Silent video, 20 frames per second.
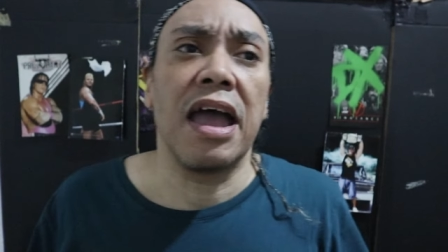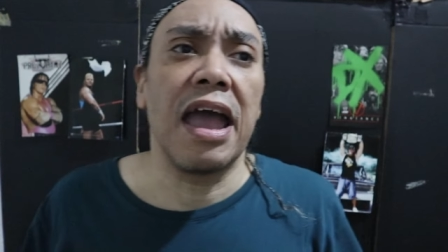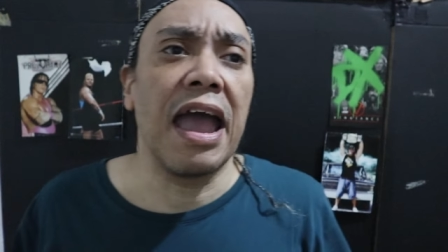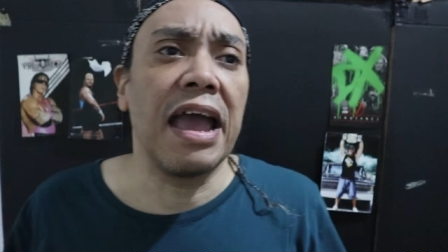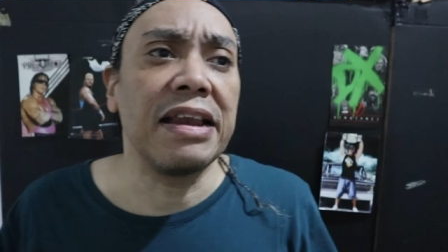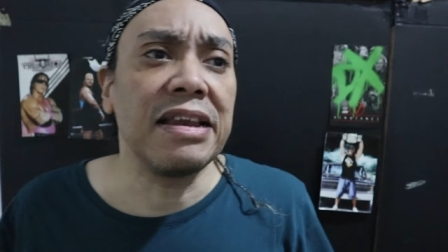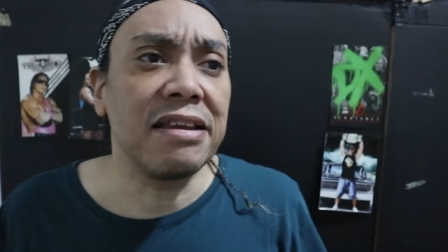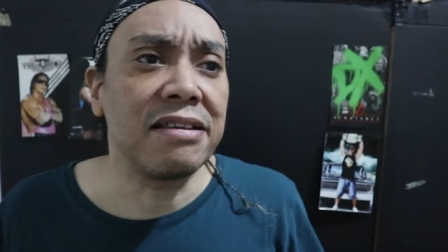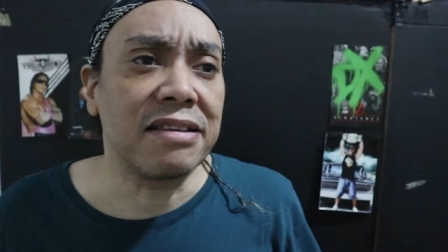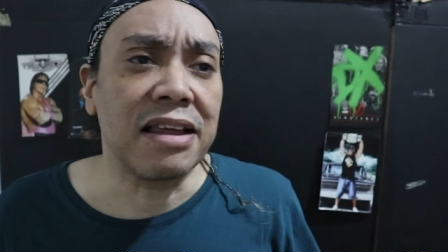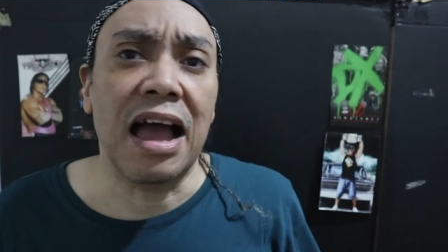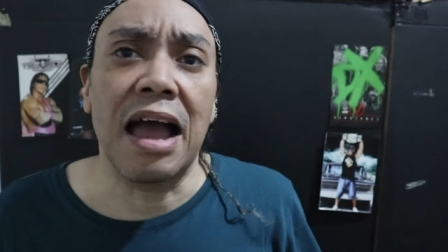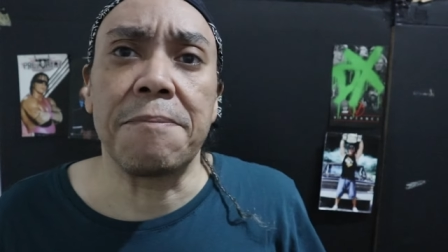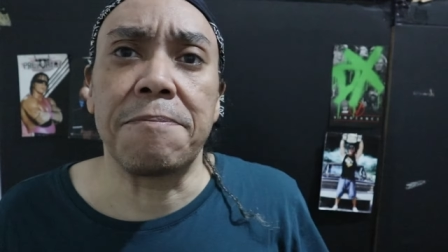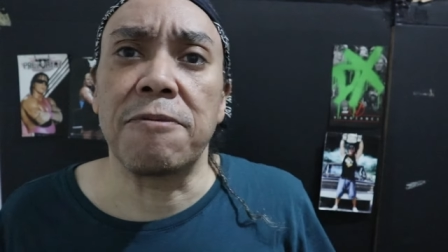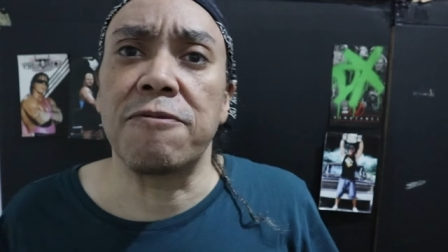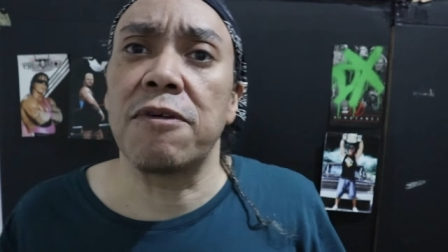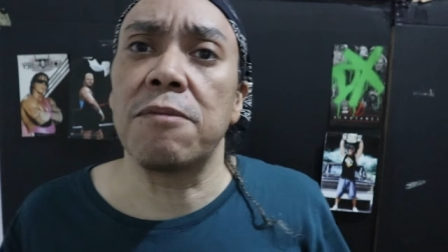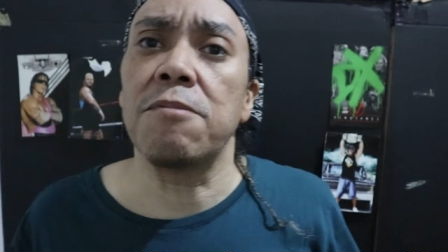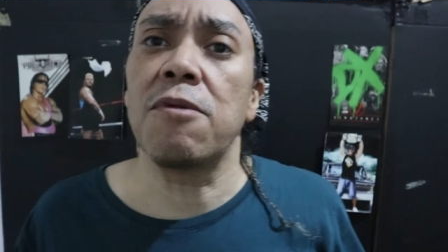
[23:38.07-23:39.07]
any
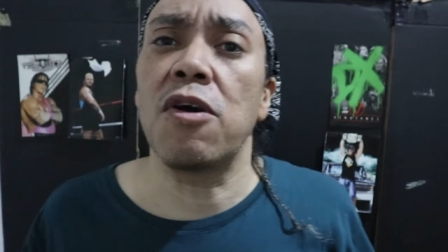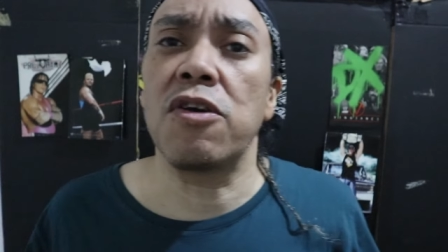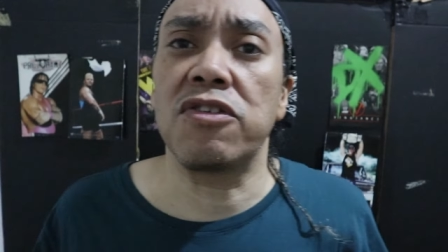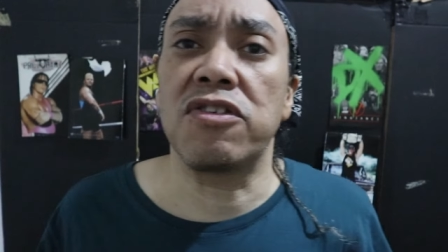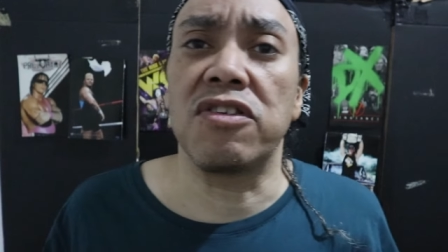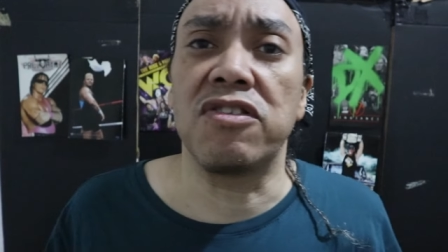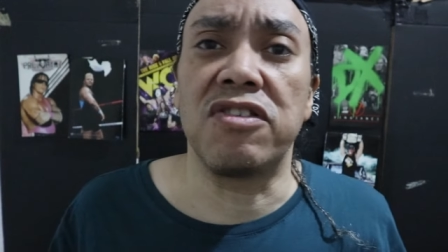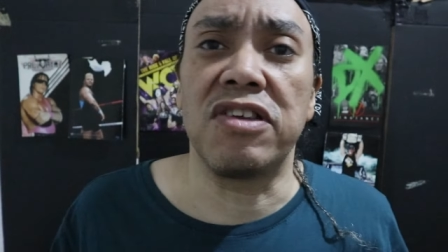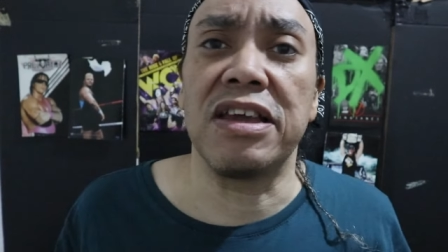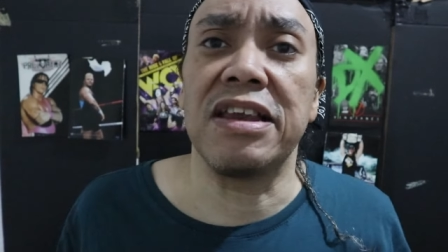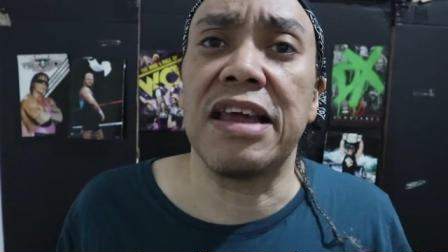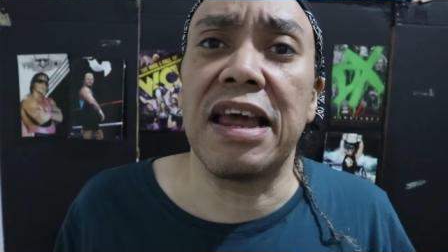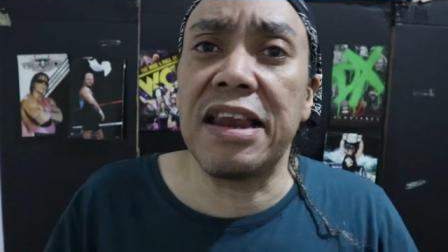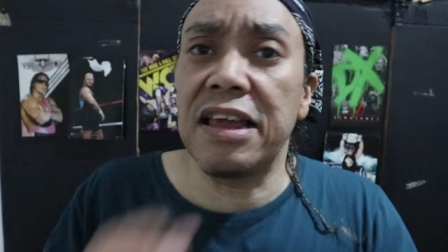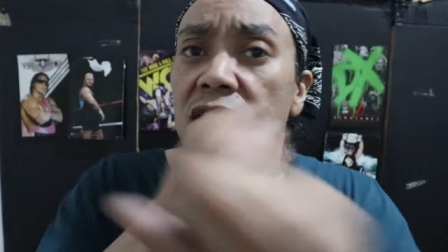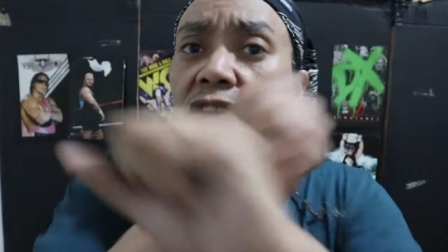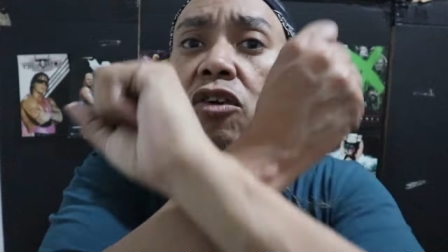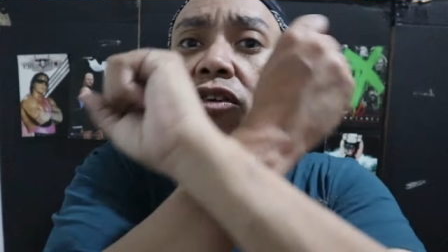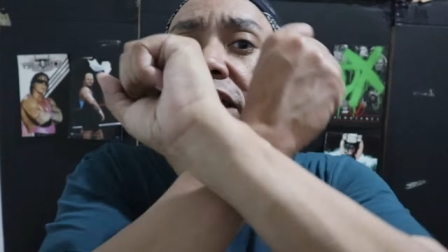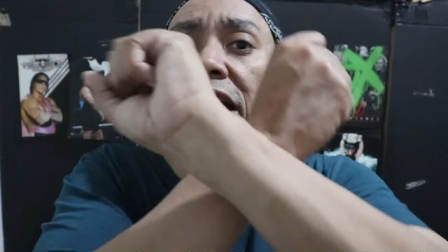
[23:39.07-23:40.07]
type of emergency. They
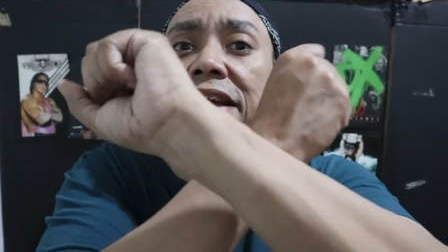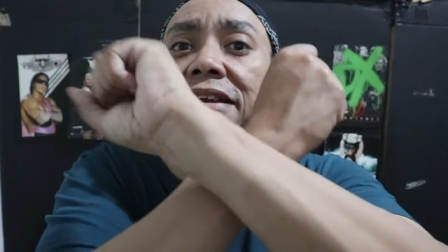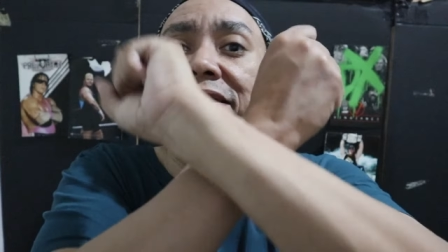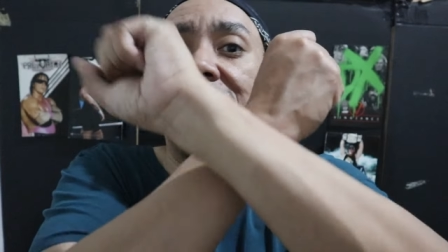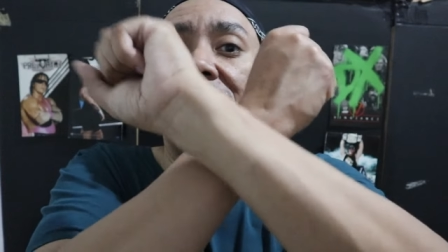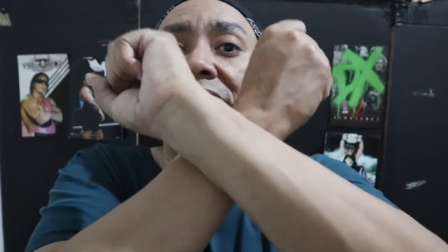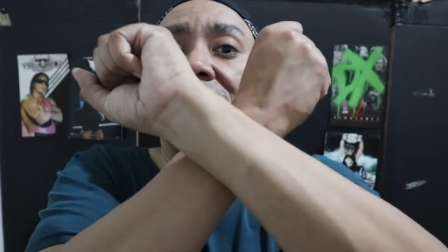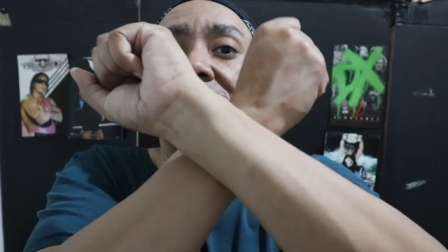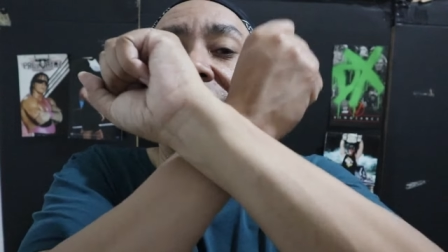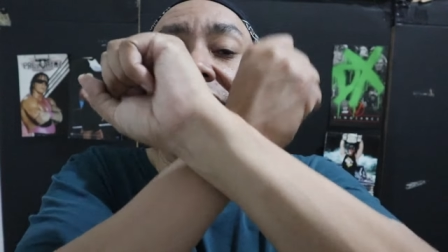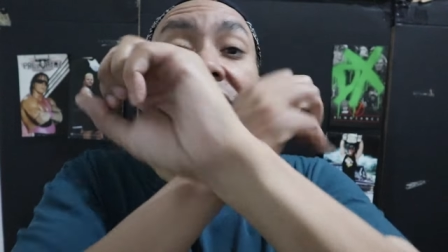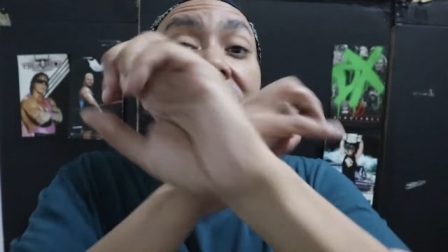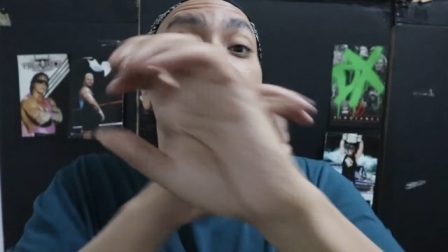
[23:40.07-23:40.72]
didn't go like this.